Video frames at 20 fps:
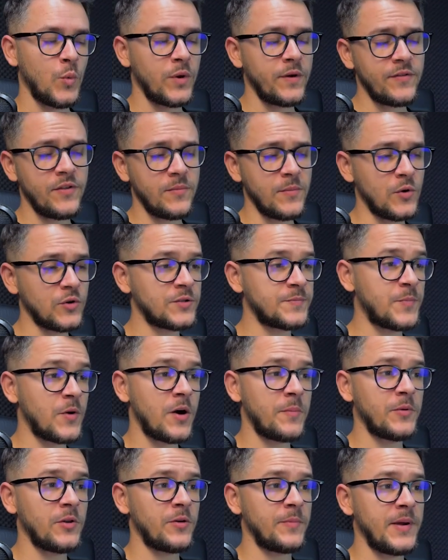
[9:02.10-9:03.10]
One of the most
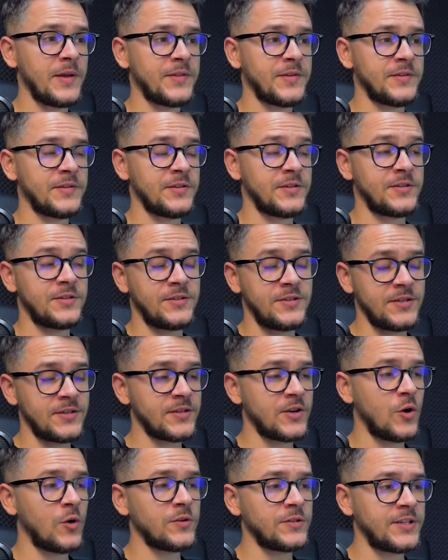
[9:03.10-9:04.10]
popular methods is just
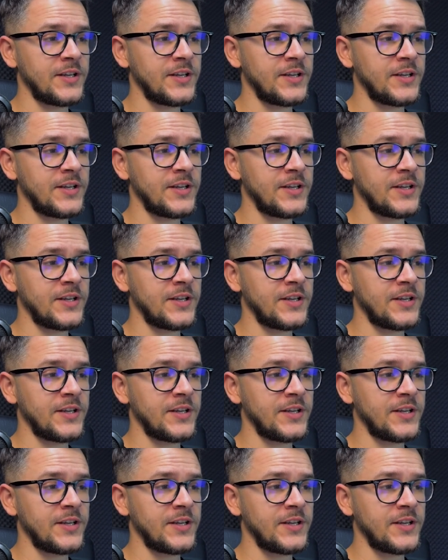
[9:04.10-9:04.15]
go on